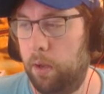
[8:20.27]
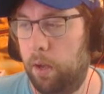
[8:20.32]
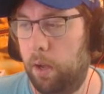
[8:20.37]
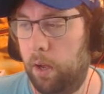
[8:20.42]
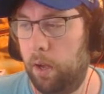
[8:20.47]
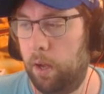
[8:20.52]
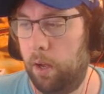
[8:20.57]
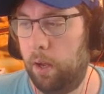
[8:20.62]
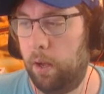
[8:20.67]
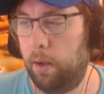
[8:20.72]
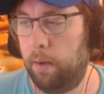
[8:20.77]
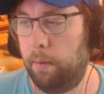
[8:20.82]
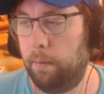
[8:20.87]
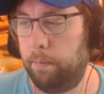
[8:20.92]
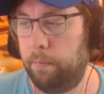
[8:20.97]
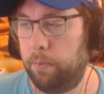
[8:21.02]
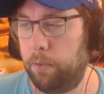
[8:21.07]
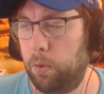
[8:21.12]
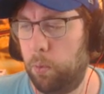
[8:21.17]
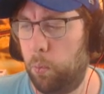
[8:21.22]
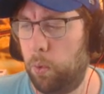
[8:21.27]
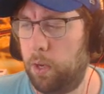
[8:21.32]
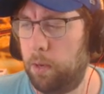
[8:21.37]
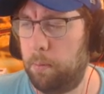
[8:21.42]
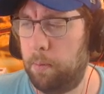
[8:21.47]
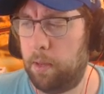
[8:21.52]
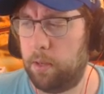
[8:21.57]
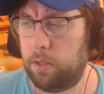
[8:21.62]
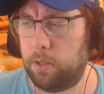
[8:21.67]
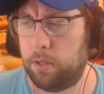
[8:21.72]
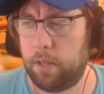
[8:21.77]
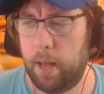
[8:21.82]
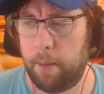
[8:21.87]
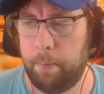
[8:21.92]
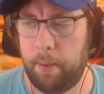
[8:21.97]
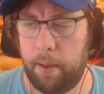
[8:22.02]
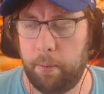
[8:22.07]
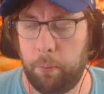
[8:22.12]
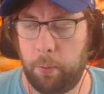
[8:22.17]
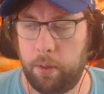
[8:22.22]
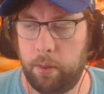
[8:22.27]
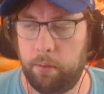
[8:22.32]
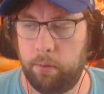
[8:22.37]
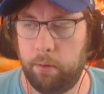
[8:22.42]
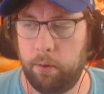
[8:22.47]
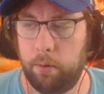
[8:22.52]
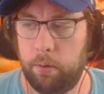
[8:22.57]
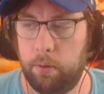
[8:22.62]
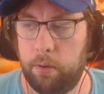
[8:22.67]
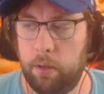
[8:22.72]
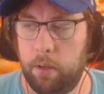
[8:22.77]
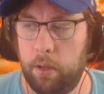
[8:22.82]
What do you mean stop halfway through